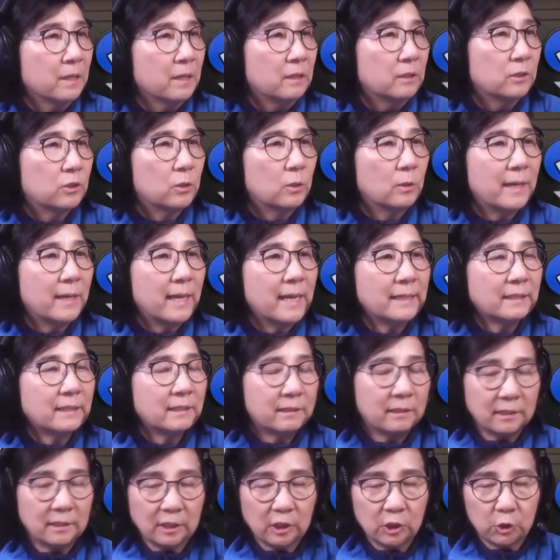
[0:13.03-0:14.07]
So let's
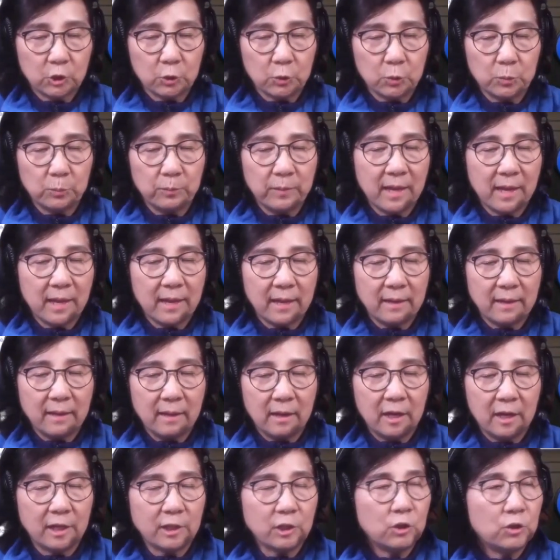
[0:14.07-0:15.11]
assume that
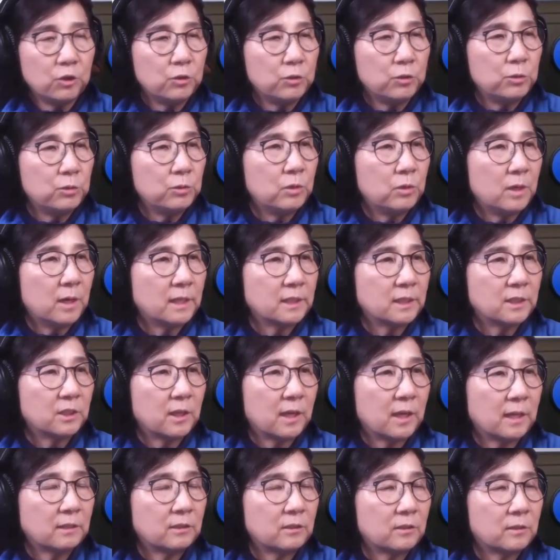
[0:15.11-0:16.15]
you
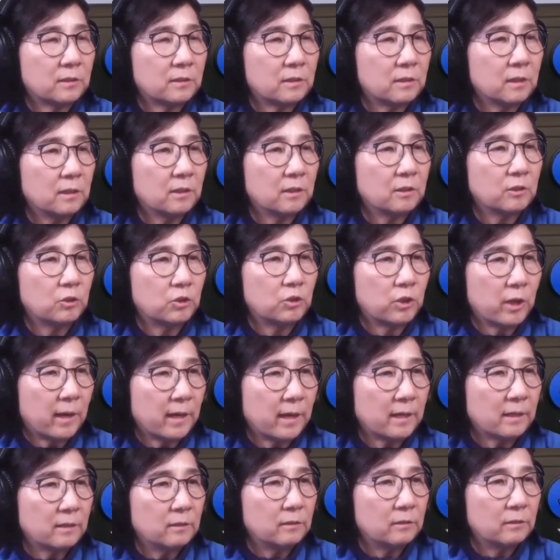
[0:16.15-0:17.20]
assess the
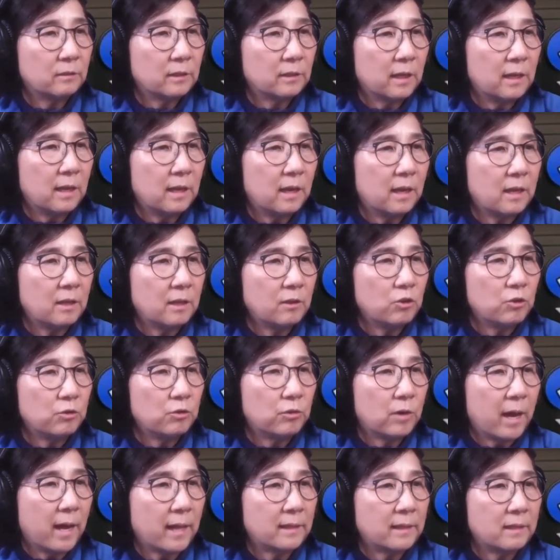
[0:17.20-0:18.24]
child and then you
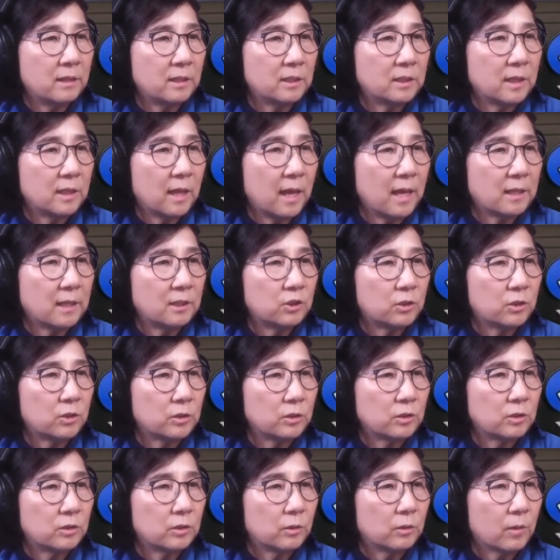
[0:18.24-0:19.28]
got these
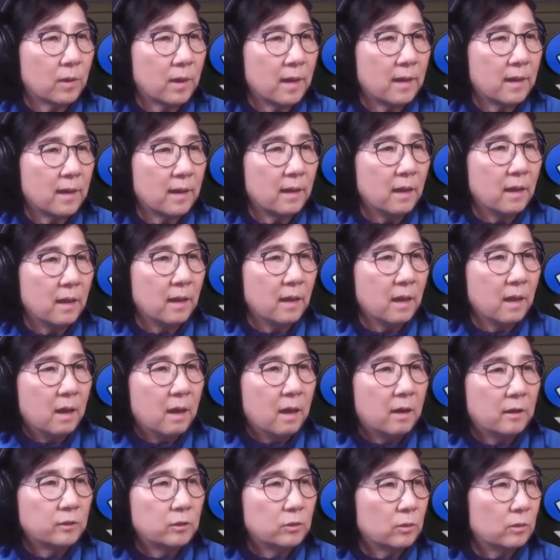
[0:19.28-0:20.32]
answers, okay?
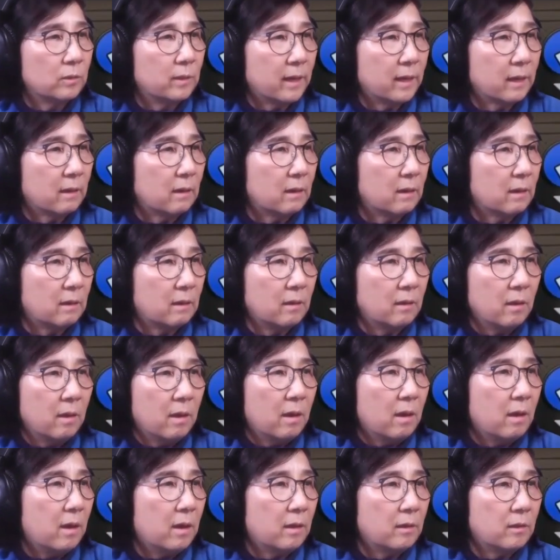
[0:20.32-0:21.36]
So like
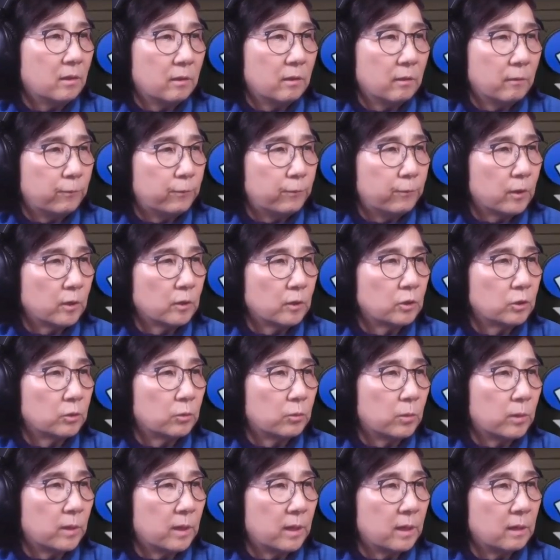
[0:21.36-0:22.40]
first
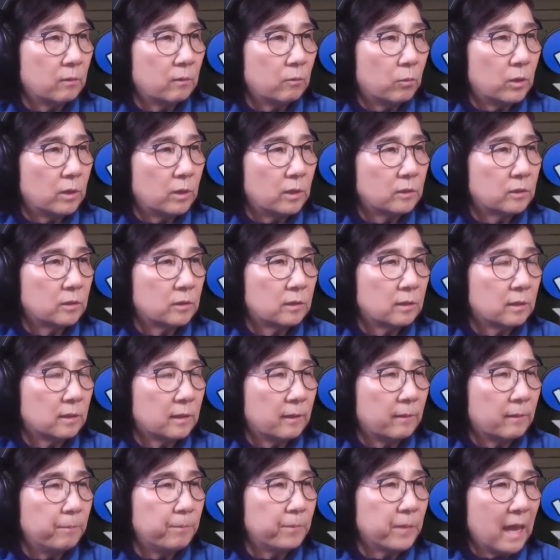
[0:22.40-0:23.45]
one was
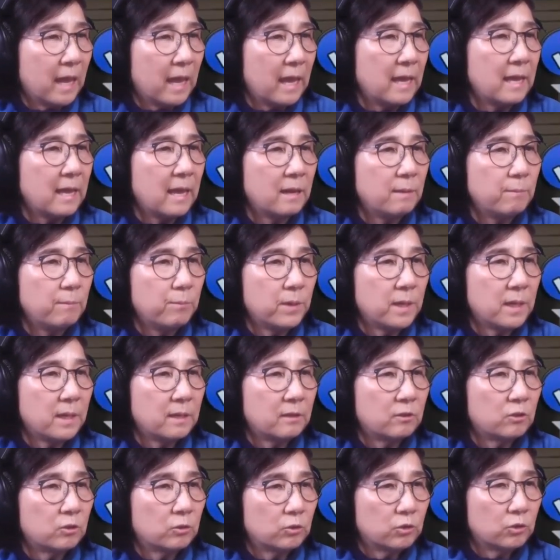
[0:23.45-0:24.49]
A and B,
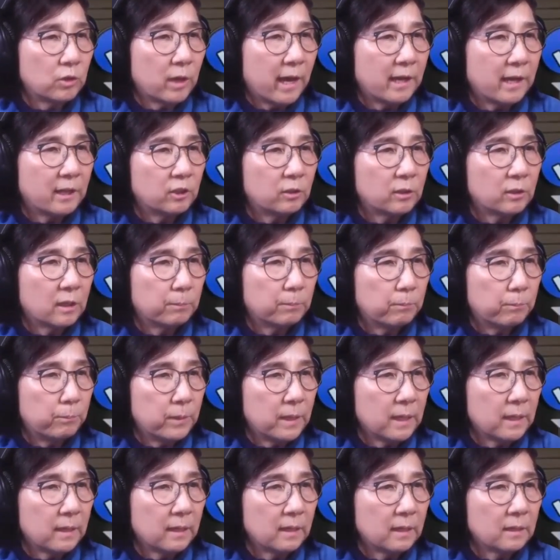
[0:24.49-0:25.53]
so child
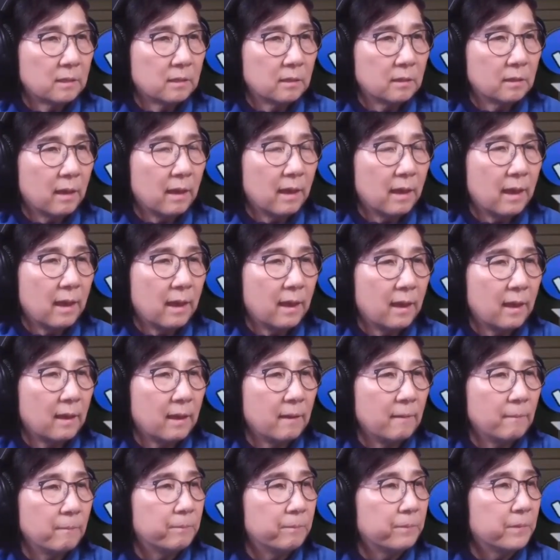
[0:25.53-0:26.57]
picked
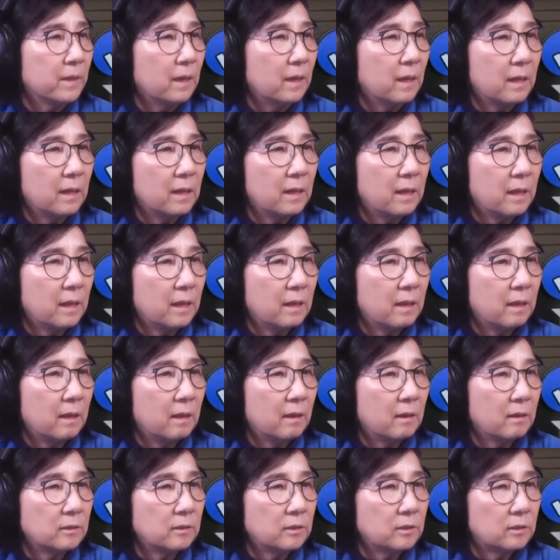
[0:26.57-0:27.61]
A, and then
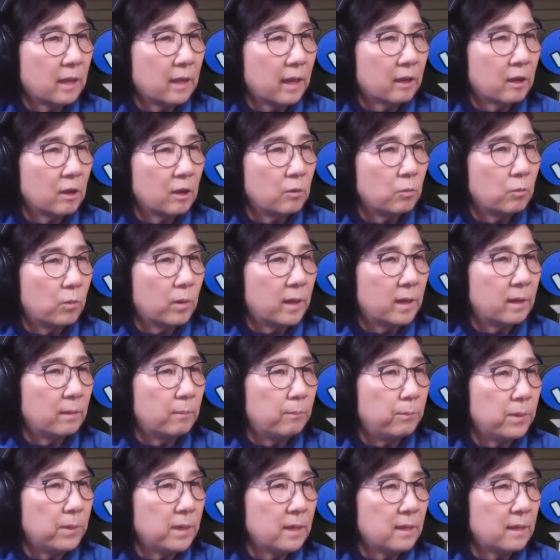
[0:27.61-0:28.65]
the second one
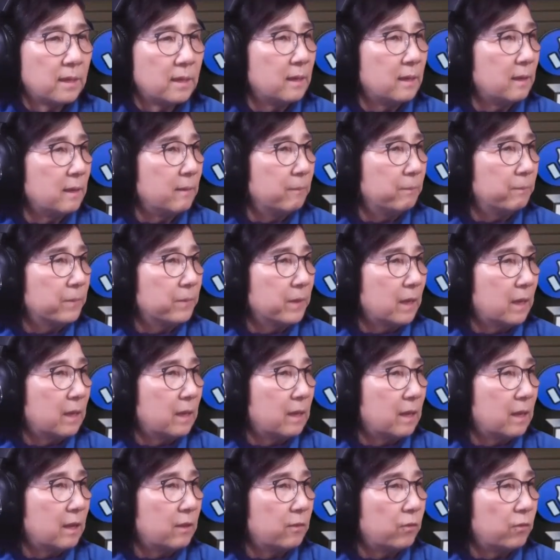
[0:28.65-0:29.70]
B, and
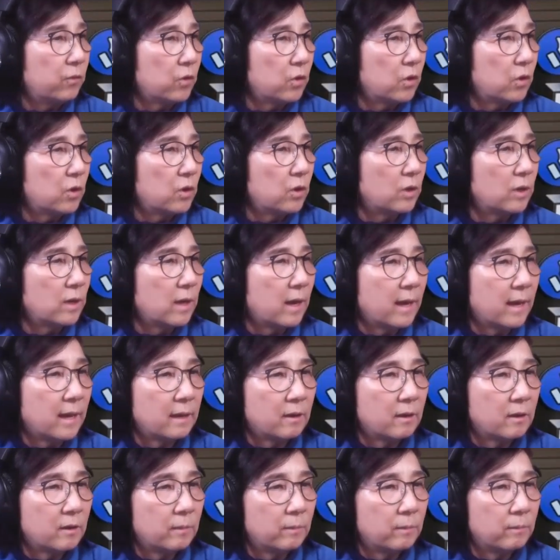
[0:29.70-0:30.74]
then third
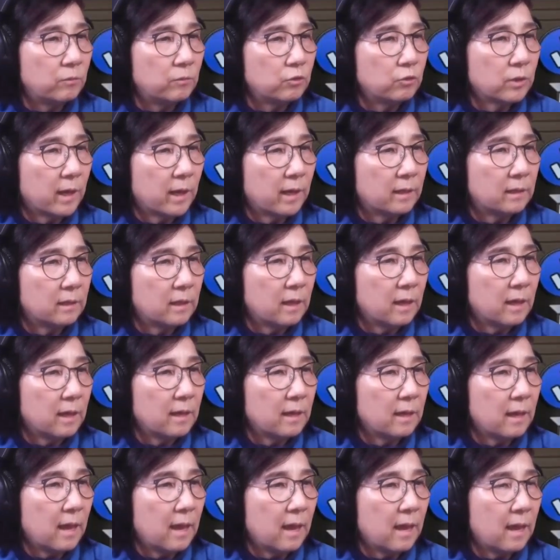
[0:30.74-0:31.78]
item, child
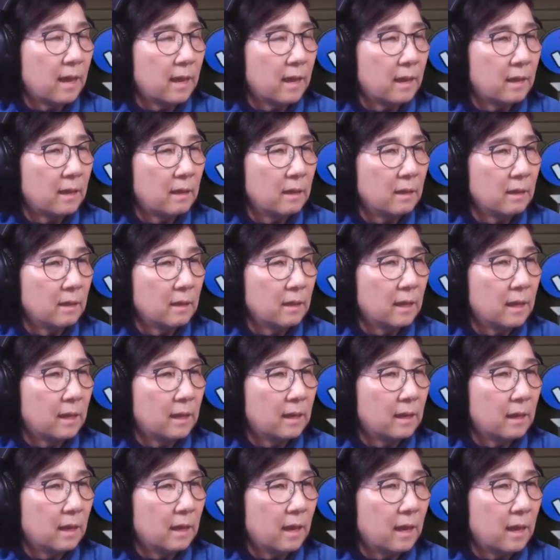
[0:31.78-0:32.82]
A,
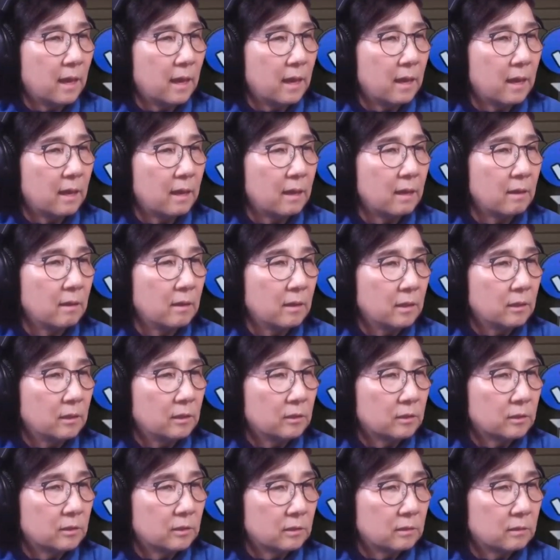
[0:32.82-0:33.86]
and A,
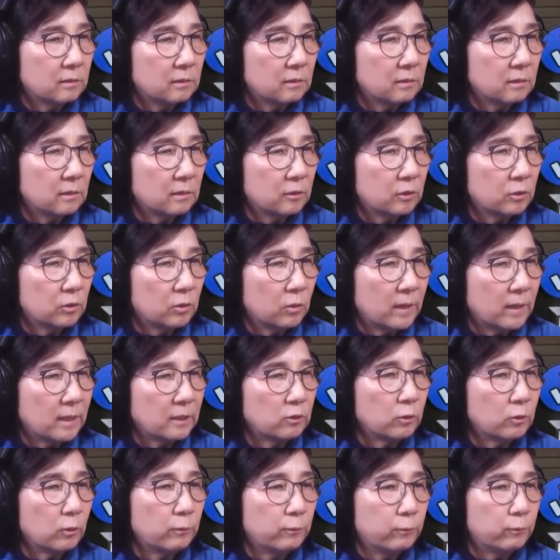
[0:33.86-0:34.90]
so and
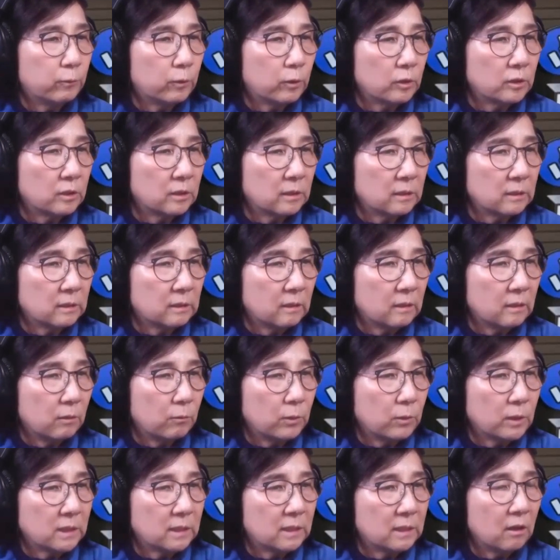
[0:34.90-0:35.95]
so forth. It
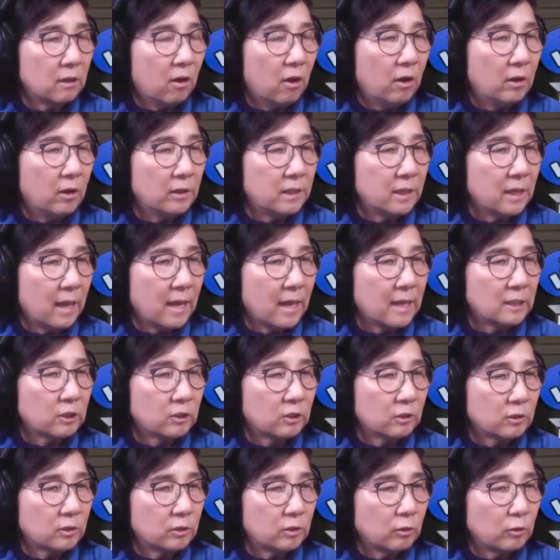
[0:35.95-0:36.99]
was all the
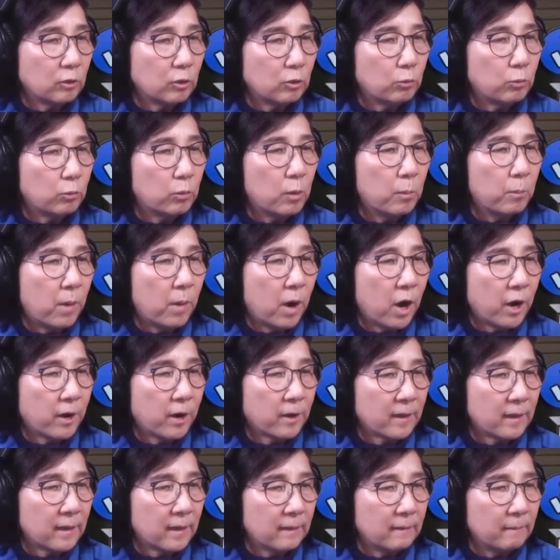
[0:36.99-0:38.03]
answers, so you will
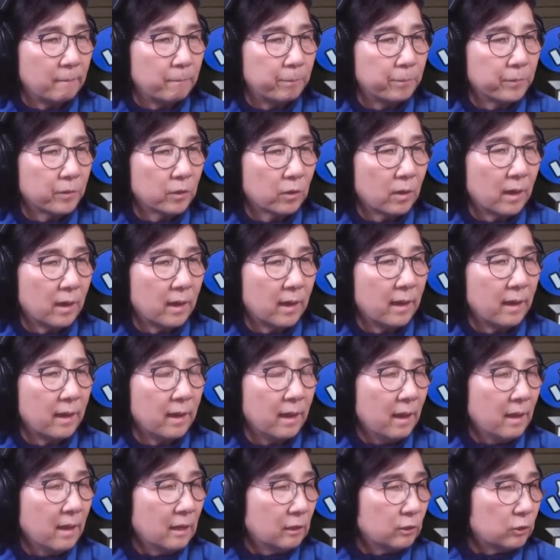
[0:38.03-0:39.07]
mark it. Okay,
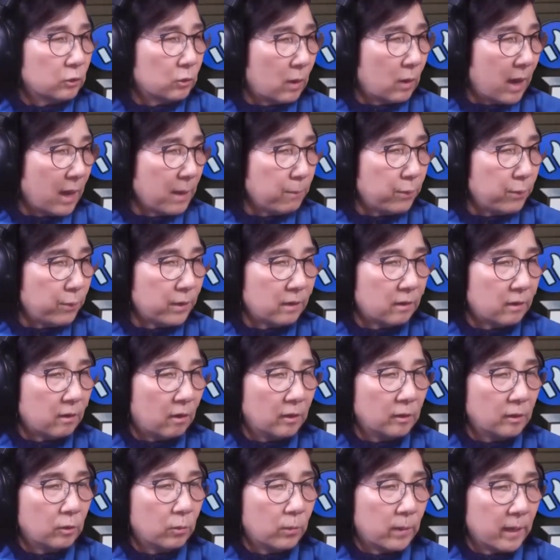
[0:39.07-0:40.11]
so I put it all
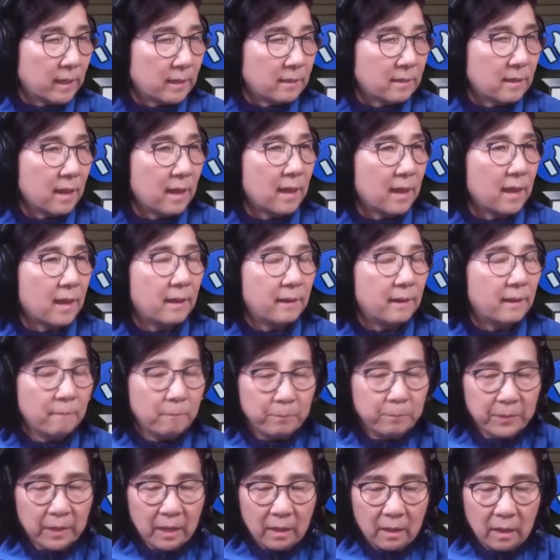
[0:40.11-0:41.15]
the way 10.
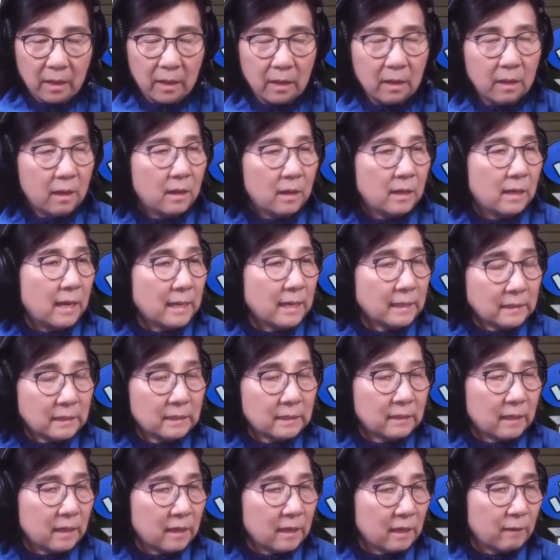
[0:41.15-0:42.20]
And then let's
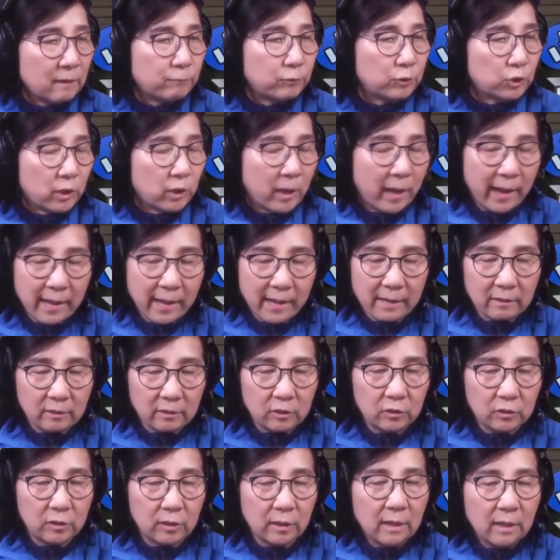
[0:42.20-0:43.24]
say if
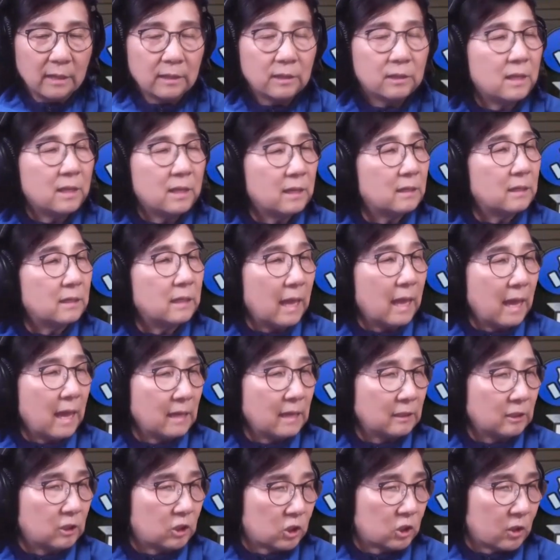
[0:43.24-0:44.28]
child didn't
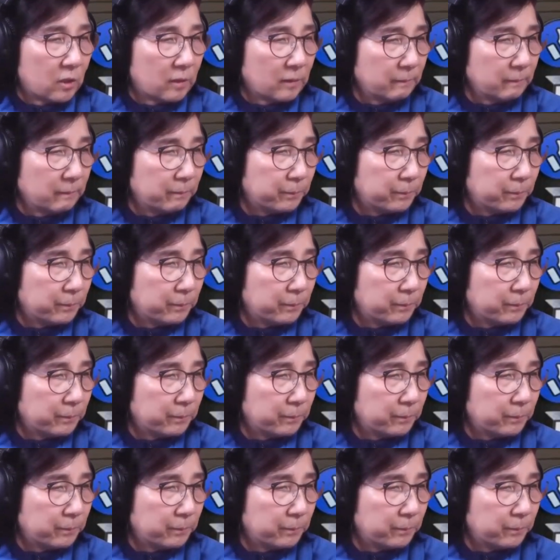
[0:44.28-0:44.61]
answer,